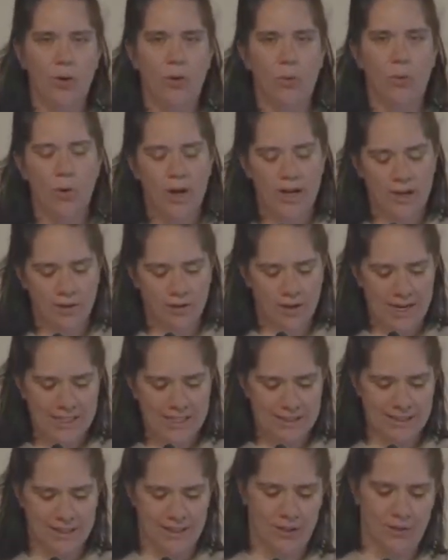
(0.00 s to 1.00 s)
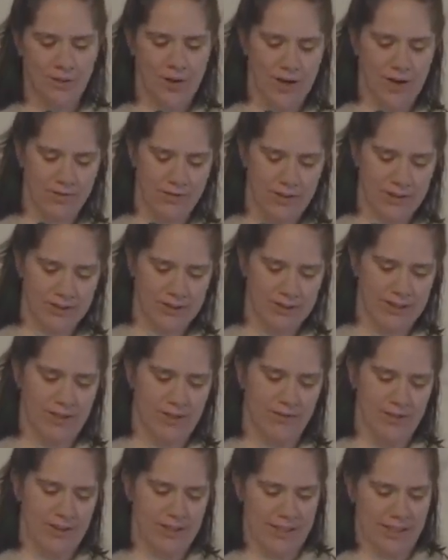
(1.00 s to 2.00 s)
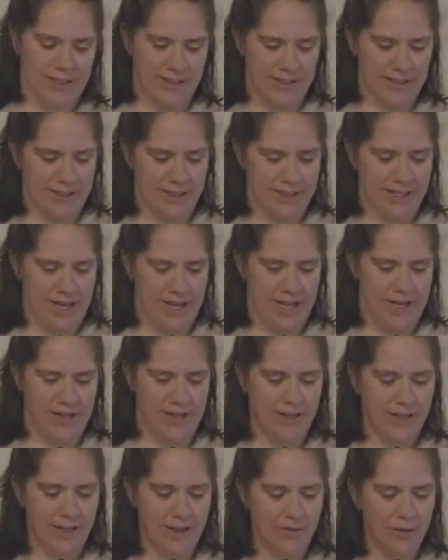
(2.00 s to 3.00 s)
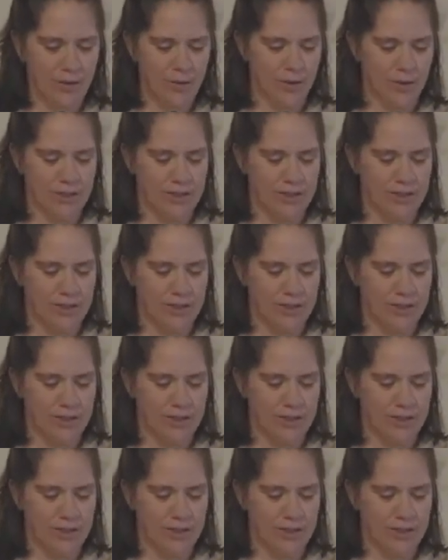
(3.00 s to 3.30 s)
What grace can you offer yourself at the end of the day if you were to